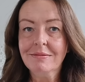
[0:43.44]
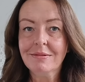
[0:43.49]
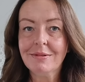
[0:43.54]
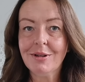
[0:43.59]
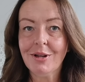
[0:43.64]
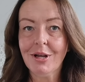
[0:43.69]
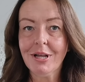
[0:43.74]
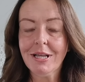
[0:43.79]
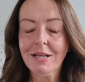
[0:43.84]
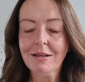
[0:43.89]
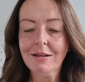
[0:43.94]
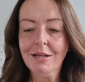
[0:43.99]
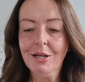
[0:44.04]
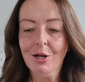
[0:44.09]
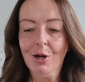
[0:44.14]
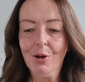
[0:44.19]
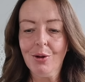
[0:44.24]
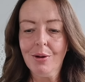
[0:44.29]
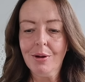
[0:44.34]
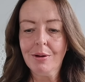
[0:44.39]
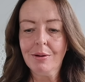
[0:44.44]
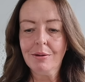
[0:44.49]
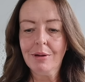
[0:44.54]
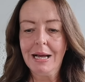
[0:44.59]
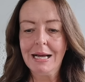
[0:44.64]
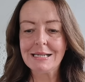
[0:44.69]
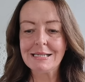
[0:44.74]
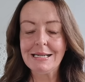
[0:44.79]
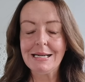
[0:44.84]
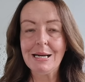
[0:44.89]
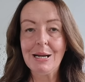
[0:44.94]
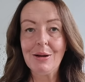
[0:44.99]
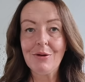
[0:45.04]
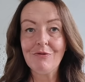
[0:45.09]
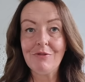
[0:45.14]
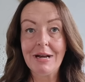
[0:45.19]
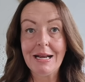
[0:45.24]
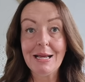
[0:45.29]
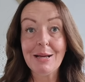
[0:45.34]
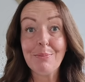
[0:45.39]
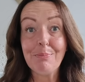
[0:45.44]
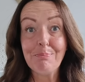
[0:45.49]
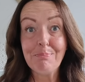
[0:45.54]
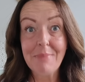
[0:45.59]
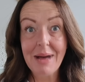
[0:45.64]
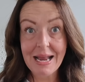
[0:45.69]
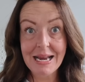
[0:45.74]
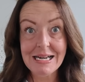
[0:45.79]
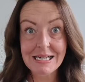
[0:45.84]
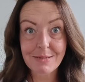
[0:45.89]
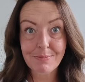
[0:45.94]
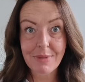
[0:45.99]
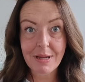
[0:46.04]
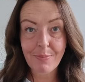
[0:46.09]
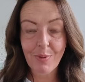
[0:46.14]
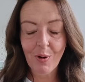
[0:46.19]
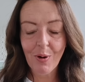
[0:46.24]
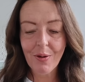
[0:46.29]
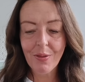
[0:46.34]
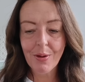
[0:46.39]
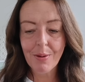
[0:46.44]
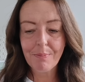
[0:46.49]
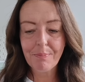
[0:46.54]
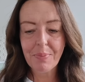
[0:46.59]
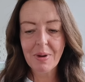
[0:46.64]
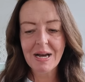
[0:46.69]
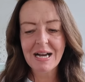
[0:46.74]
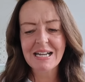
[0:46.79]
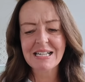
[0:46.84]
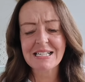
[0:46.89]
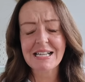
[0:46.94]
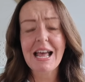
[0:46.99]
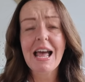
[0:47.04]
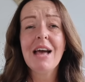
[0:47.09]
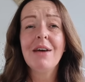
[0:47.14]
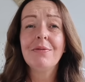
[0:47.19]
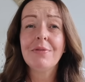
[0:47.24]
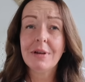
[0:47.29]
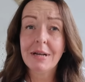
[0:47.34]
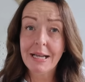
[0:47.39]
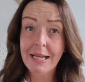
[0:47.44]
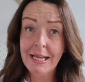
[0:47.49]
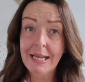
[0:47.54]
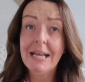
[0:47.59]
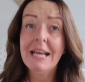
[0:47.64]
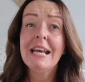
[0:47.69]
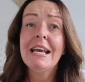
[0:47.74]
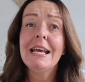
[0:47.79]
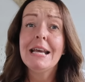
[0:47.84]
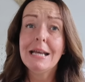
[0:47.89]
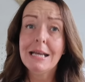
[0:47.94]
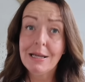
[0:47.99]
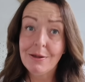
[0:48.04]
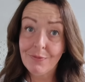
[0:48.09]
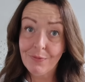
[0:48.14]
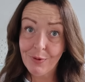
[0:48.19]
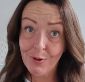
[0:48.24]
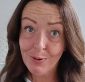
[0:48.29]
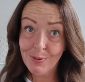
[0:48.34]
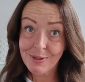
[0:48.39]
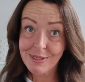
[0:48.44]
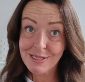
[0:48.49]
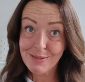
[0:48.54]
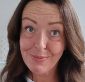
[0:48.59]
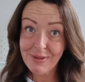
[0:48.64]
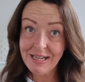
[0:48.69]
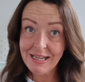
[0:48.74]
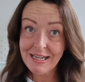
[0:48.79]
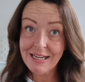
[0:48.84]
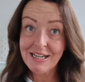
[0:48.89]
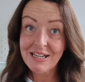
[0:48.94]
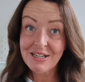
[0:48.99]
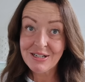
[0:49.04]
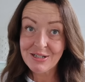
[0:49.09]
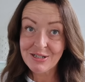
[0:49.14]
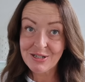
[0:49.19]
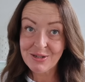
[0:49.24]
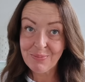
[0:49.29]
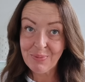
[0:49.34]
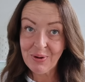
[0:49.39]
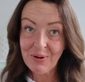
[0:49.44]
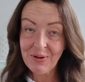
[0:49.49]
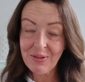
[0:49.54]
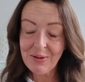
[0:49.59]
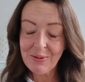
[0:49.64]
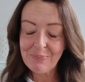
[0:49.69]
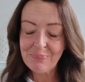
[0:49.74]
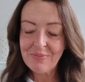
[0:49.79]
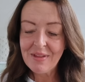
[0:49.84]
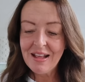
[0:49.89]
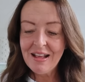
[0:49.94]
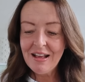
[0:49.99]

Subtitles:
like, you know, as in really made me buy them, but has heavily influenced me to buy them.